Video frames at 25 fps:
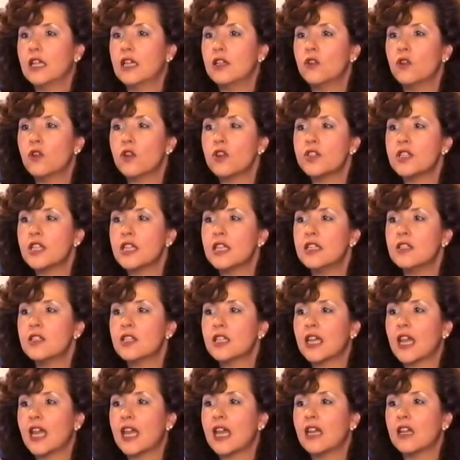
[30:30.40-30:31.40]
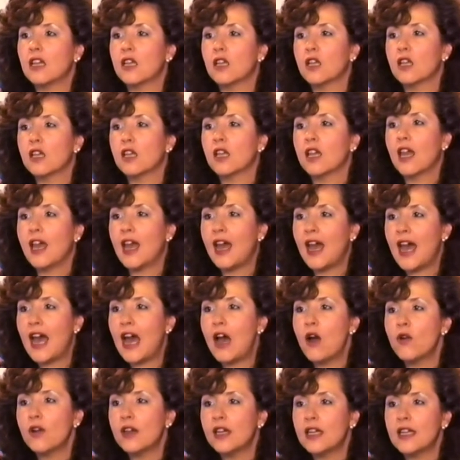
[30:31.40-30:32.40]
in order to indicate
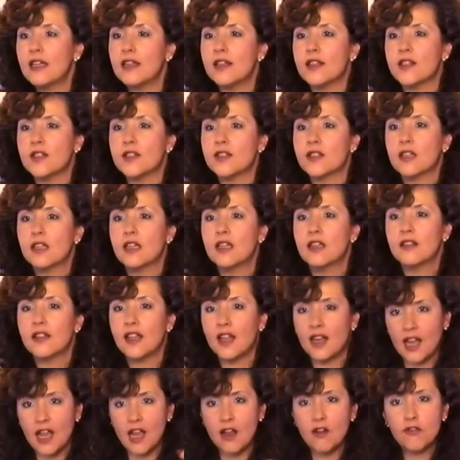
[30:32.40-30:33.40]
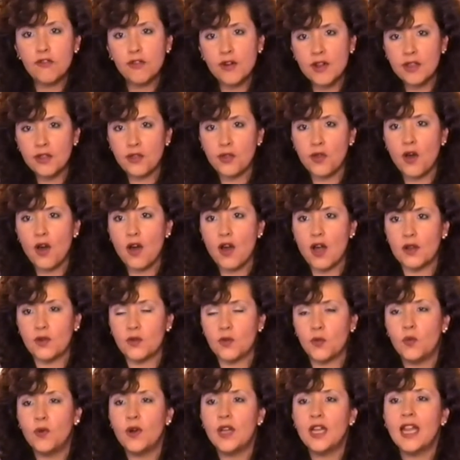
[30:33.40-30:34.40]
how it is that every
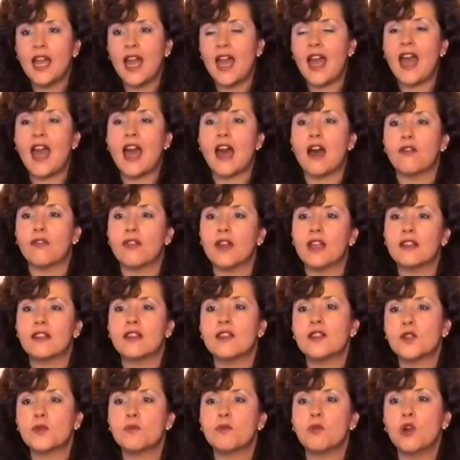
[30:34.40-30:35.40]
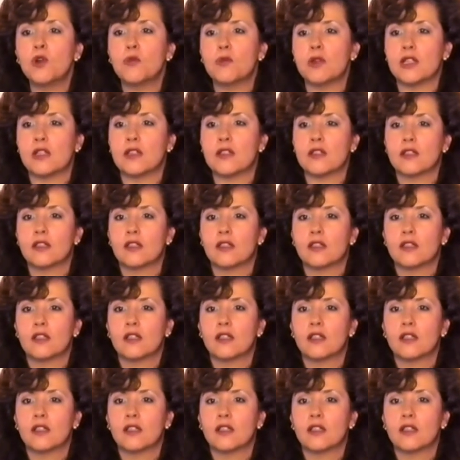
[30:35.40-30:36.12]
thought we have at this moment